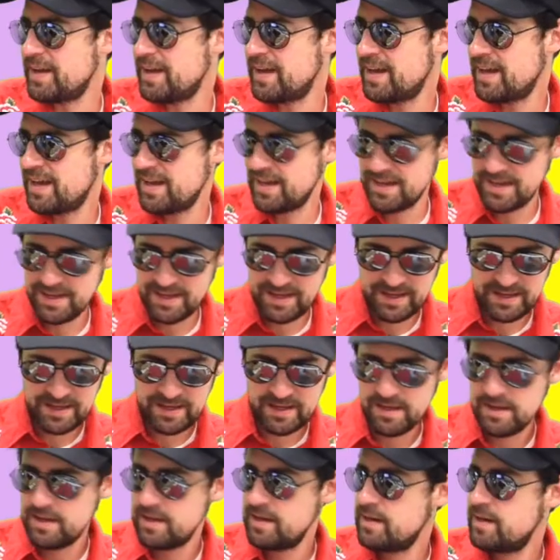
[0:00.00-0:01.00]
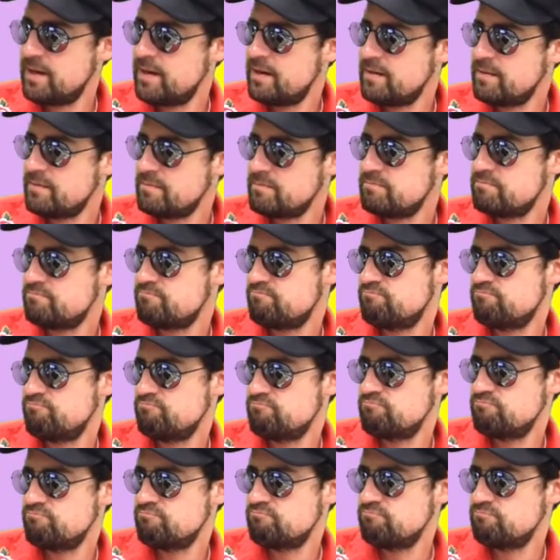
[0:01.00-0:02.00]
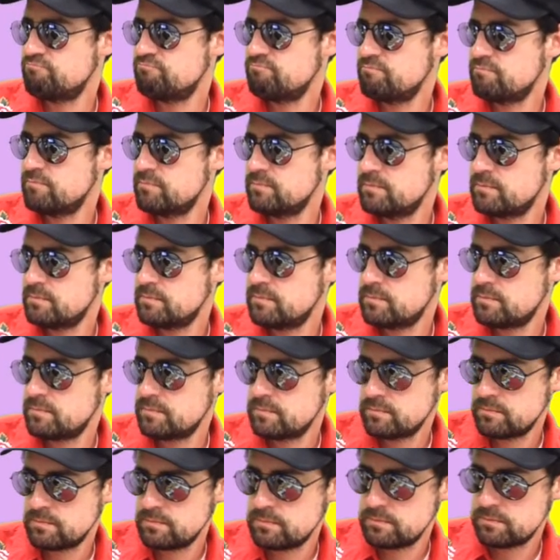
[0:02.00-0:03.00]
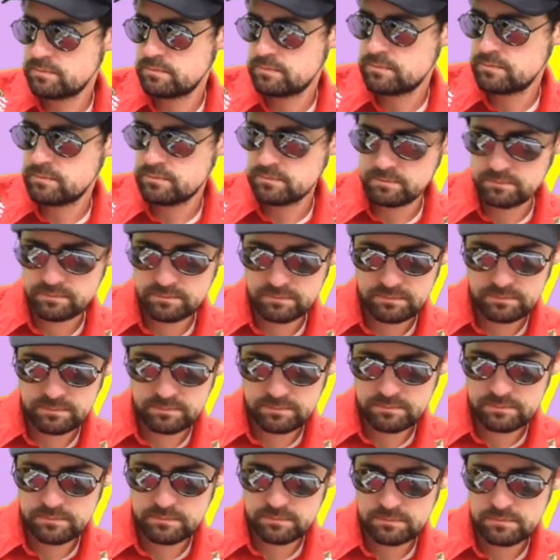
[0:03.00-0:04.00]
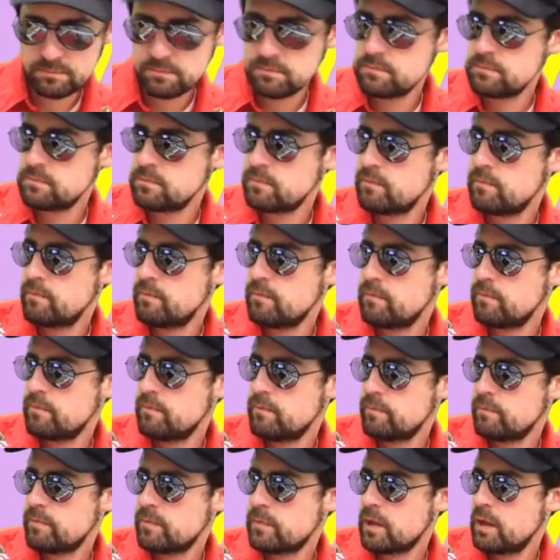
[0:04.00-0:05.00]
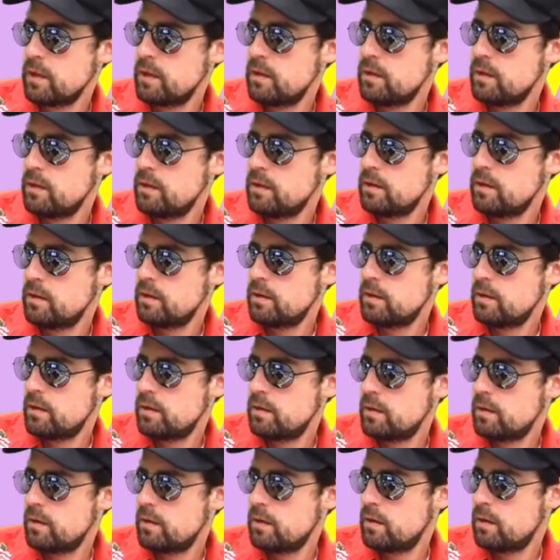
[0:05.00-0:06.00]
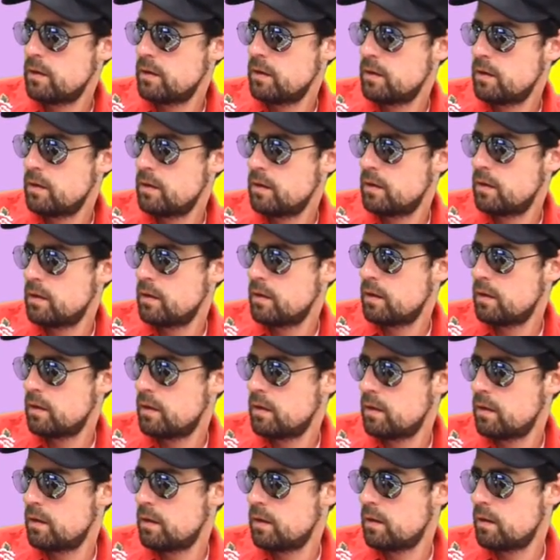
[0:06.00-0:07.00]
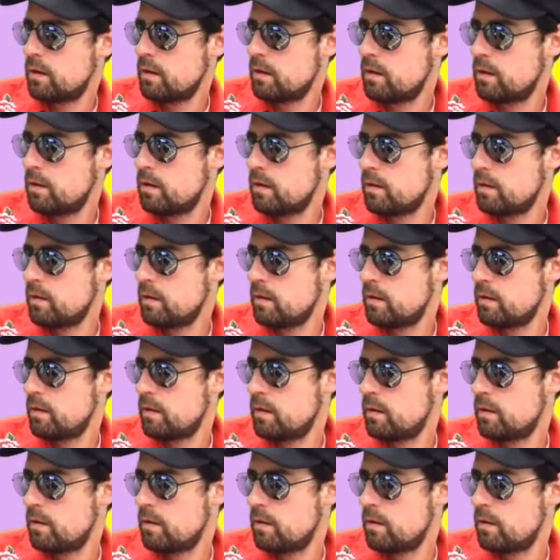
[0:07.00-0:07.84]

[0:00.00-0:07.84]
No words are spoken by the person on screen.